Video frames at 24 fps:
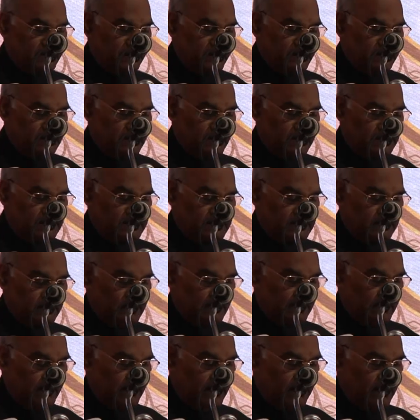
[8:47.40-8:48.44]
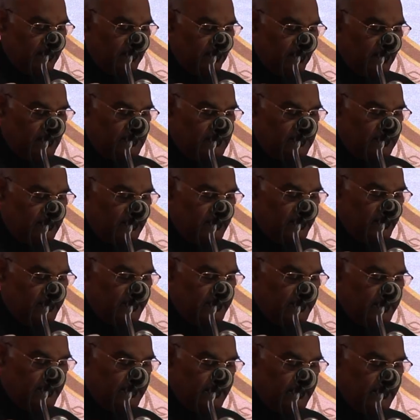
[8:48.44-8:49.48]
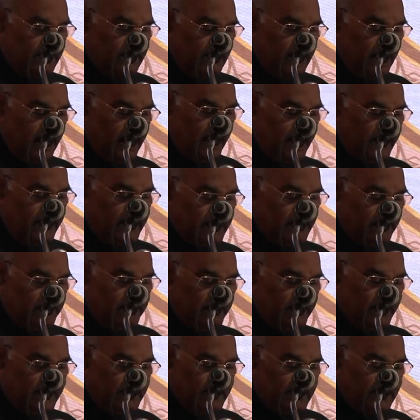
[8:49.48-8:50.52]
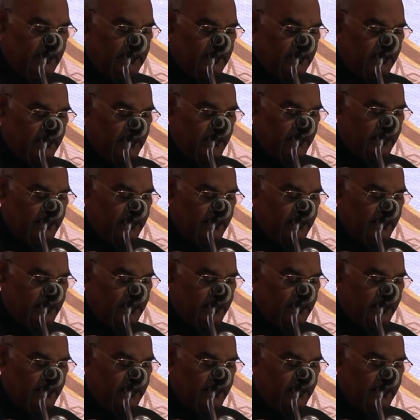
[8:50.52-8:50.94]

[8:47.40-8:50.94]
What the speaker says: centers across the country and in many other